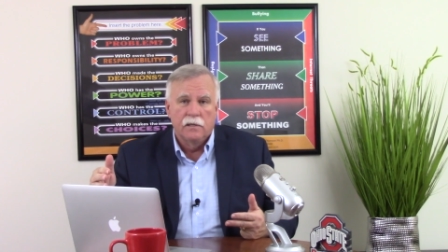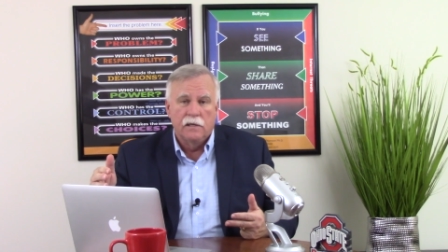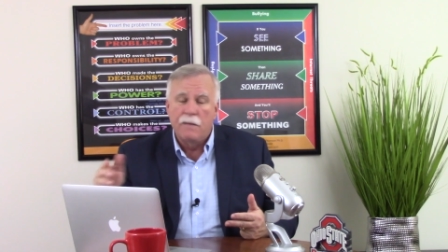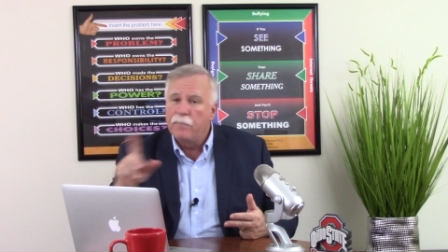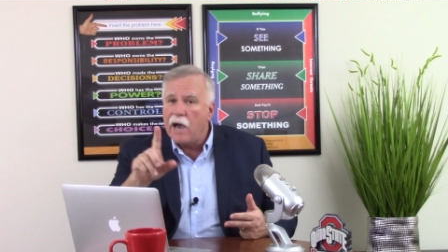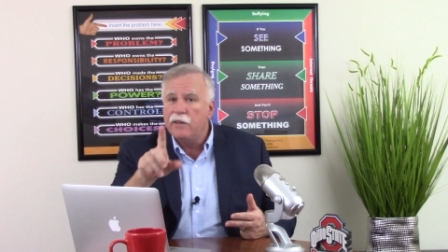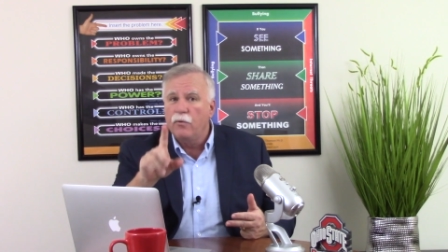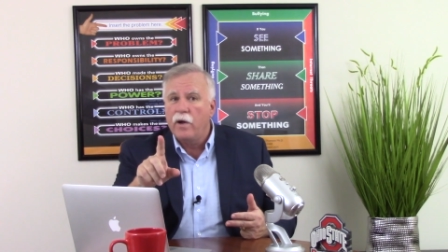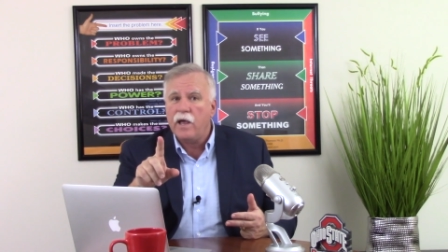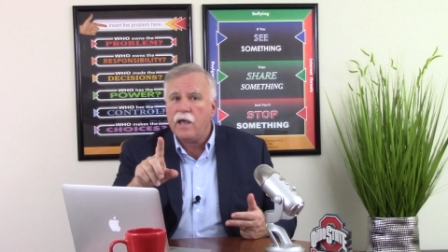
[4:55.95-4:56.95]
And by the
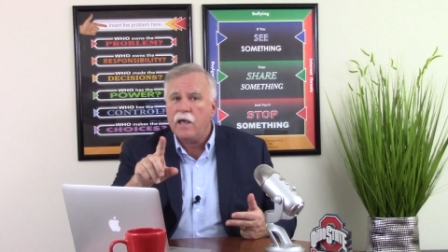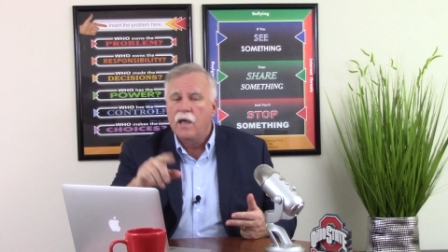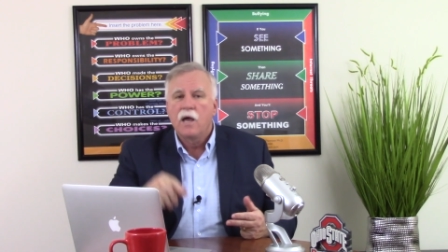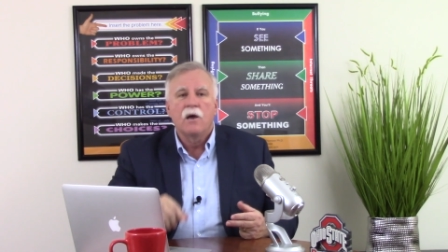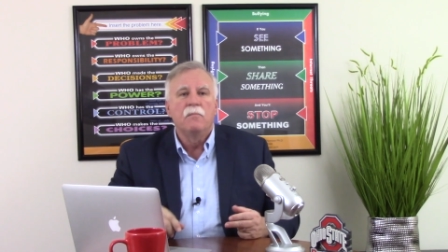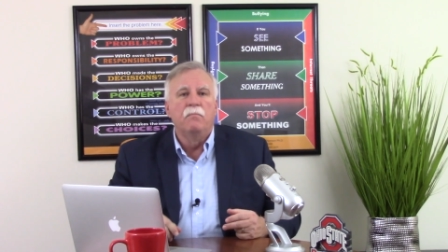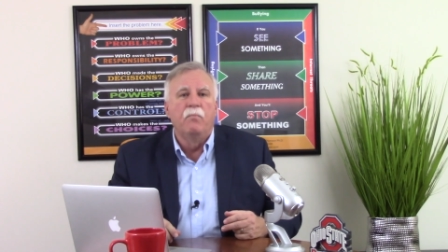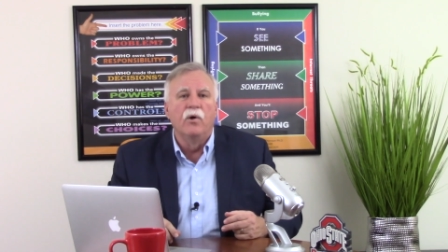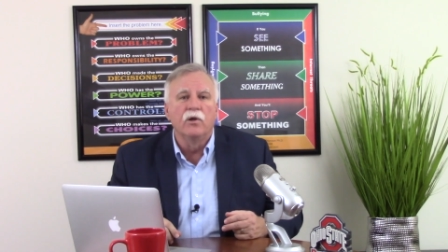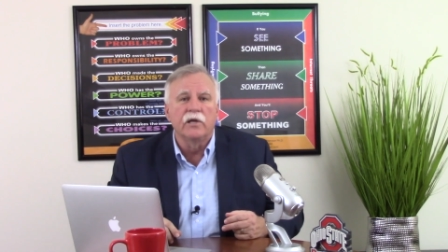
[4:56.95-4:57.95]
way,
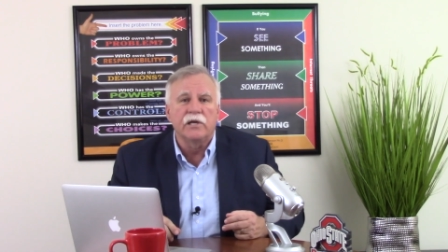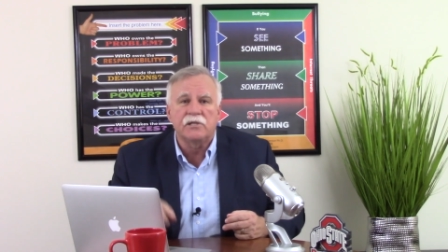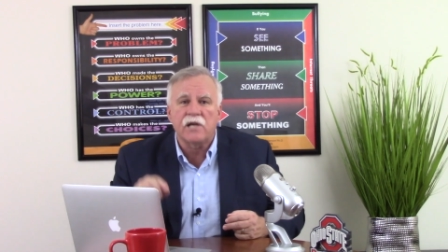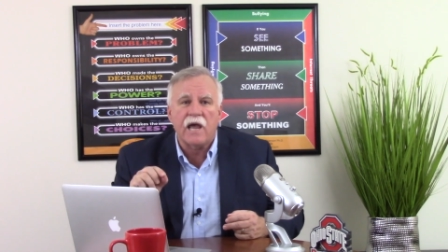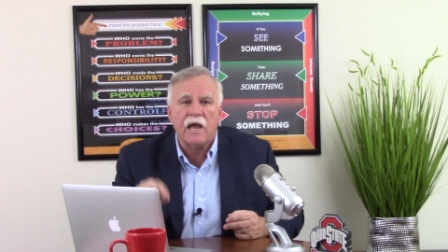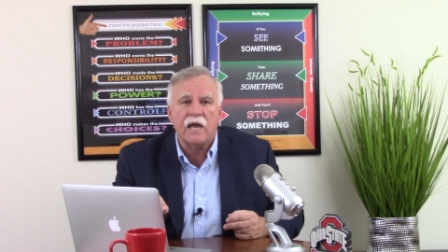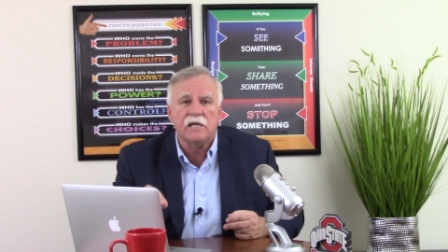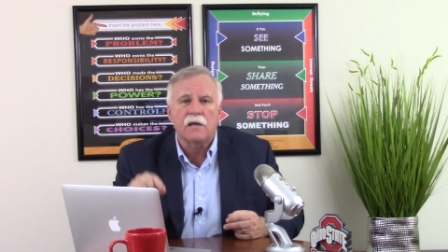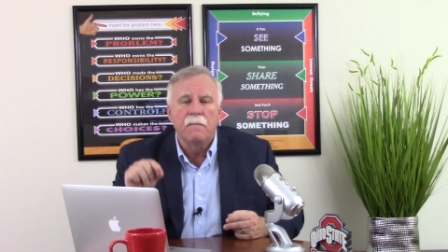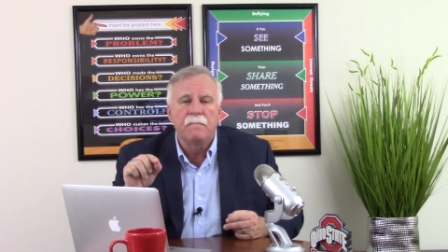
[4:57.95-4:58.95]
bullies
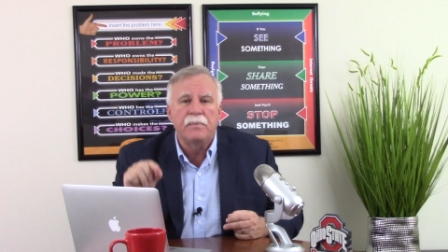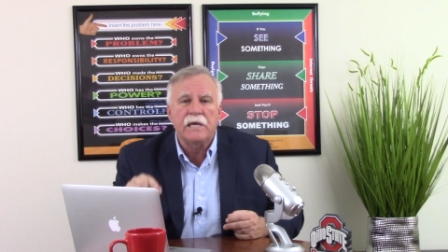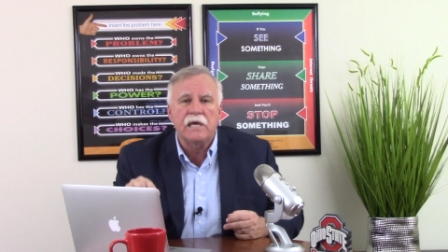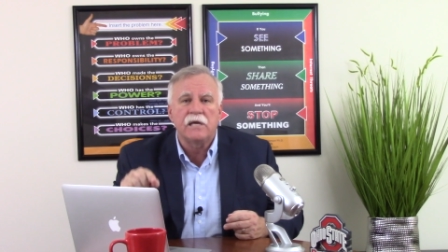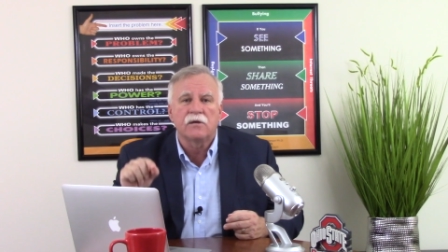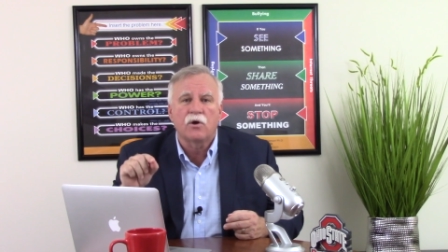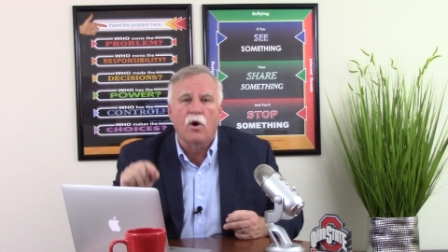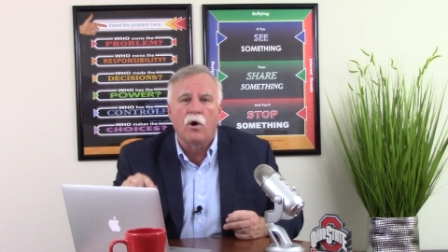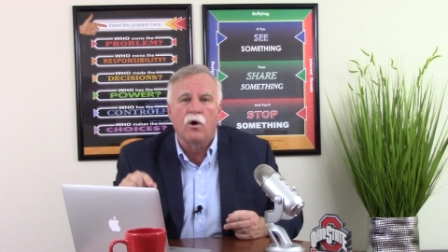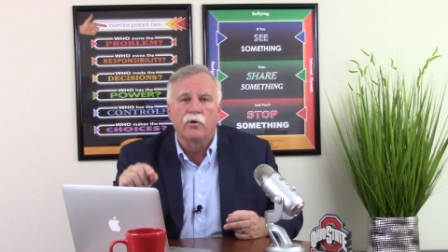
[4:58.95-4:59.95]
hate being
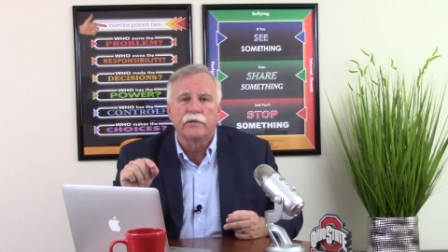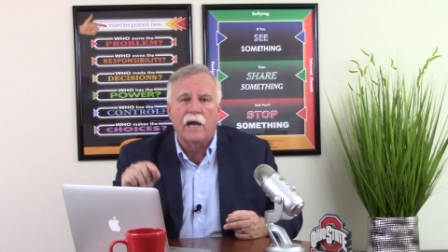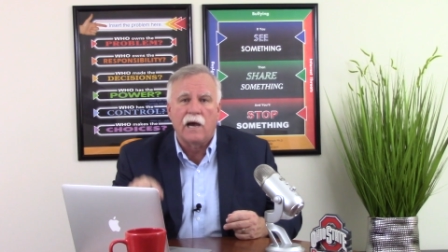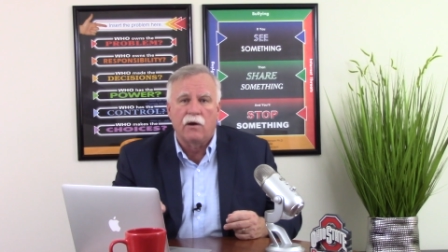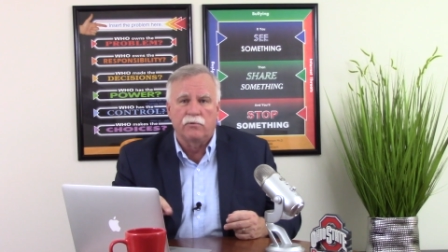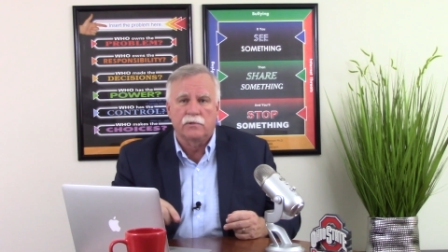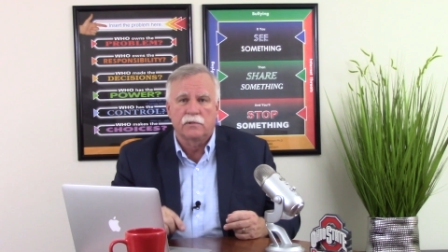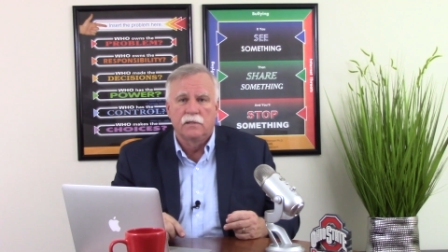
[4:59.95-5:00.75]
called out.